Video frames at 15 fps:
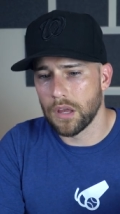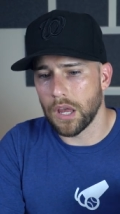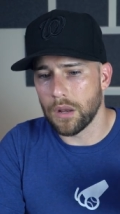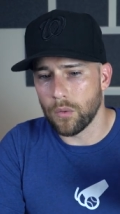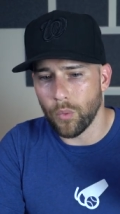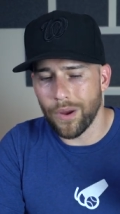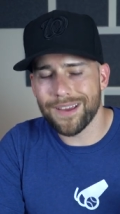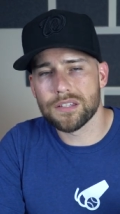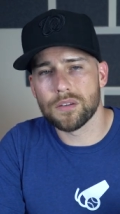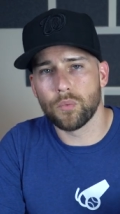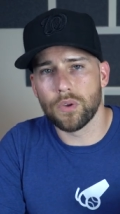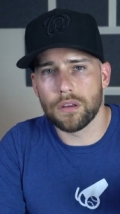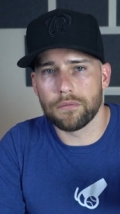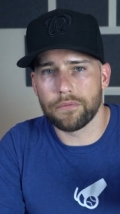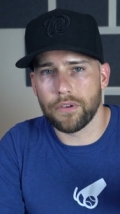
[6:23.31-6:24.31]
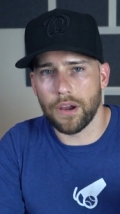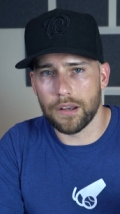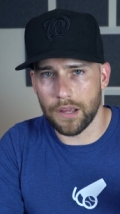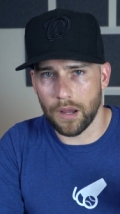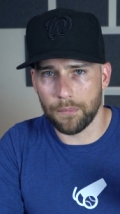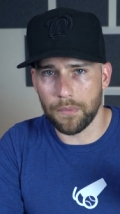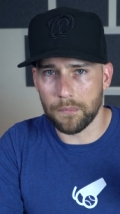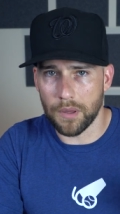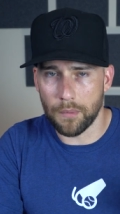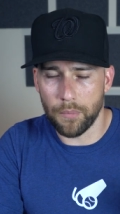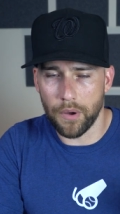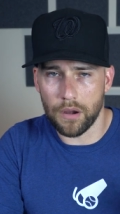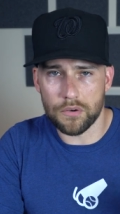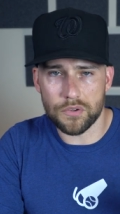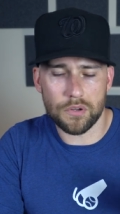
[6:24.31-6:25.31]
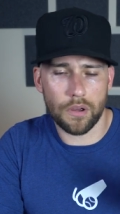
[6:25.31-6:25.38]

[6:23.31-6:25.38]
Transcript: and ways that we can find to help them get better.